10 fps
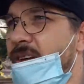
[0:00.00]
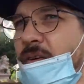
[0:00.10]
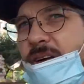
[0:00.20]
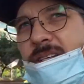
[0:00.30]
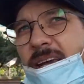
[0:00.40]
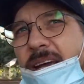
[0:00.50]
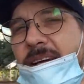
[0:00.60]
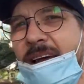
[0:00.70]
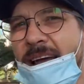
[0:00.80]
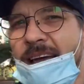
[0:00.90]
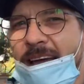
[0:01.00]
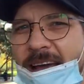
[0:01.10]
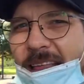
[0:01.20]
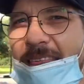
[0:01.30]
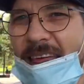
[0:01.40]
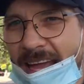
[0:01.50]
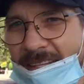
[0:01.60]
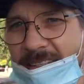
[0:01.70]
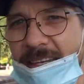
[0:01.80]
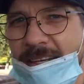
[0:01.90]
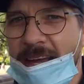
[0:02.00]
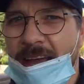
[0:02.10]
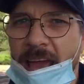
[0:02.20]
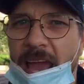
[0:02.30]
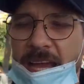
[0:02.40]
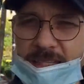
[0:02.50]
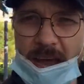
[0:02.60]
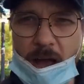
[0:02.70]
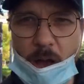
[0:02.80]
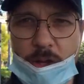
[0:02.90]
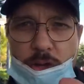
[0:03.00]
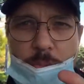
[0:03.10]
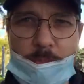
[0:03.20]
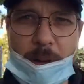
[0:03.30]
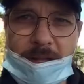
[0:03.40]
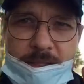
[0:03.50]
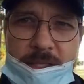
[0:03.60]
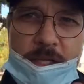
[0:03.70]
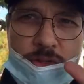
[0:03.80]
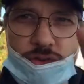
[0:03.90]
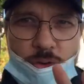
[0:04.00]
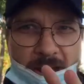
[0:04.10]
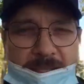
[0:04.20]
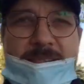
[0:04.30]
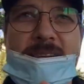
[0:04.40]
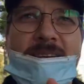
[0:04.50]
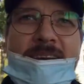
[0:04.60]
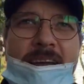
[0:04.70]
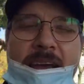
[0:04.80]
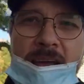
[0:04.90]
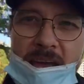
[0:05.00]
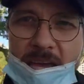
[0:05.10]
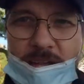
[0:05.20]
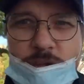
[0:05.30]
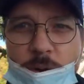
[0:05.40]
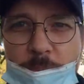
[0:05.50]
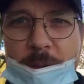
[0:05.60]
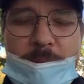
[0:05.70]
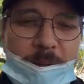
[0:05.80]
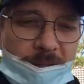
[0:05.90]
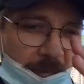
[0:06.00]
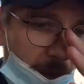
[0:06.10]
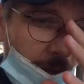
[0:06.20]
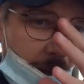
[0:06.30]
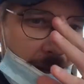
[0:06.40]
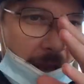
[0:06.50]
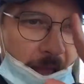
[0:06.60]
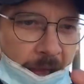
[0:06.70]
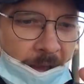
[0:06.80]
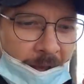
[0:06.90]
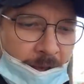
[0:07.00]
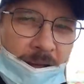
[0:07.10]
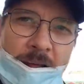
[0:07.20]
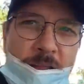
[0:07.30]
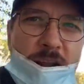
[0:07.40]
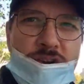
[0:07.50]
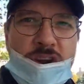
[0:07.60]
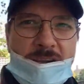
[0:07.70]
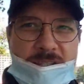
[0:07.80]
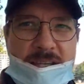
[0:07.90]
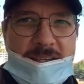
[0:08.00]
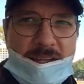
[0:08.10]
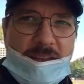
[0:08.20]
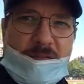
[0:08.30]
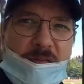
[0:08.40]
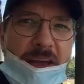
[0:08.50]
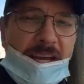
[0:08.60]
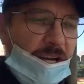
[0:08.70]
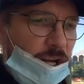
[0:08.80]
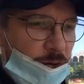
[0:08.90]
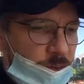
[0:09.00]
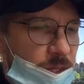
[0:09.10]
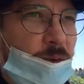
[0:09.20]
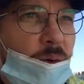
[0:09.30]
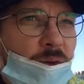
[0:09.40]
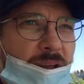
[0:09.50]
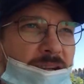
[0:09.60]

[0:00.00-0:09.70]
for a second. That is how you build trust in your people. Now, the nonsense and the fake news and all that